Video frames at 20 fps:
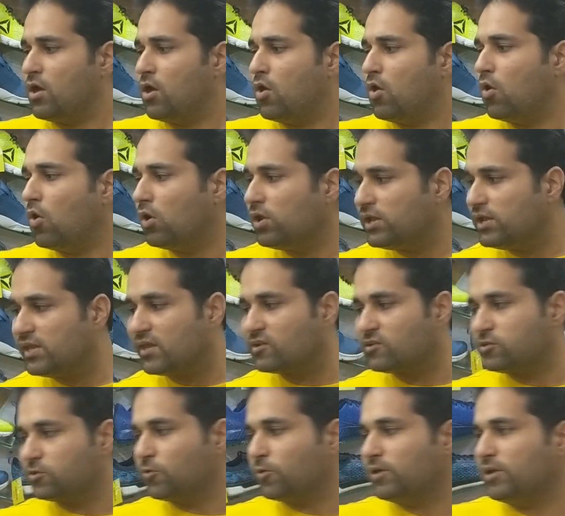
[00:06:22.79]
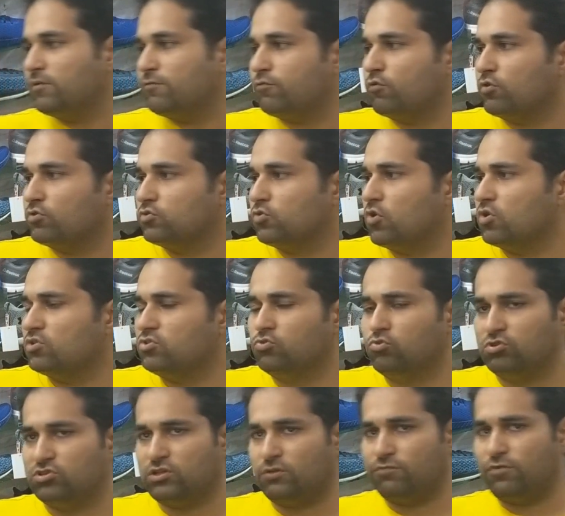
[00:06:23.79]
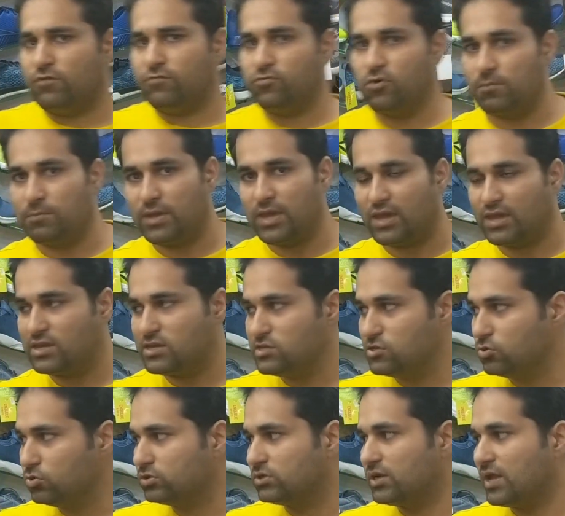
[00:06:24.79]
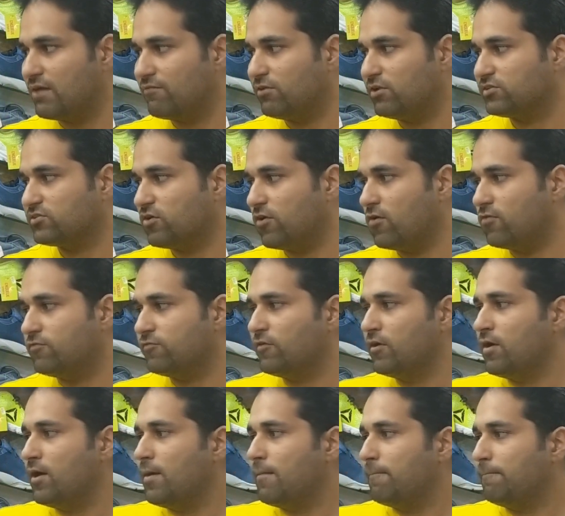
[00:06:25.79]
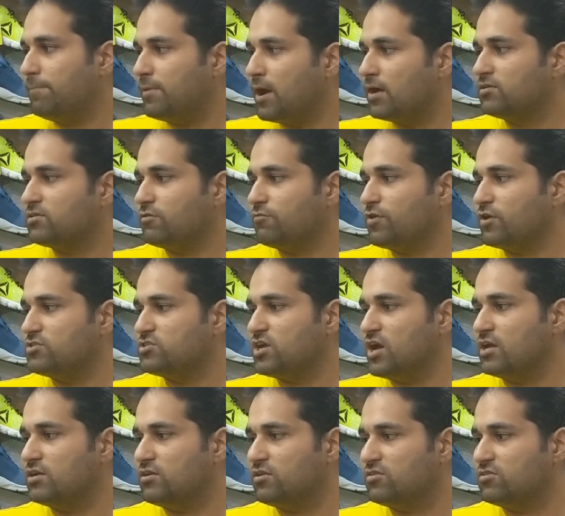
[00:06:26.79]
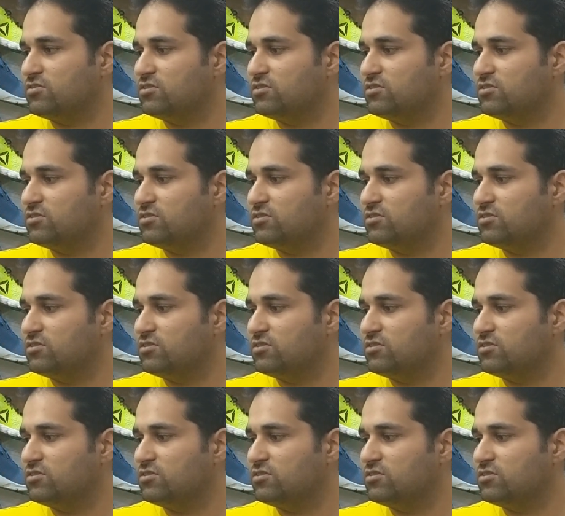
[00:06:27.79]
wholly and solely for those who suffer from acute levels of plantar fasciitis.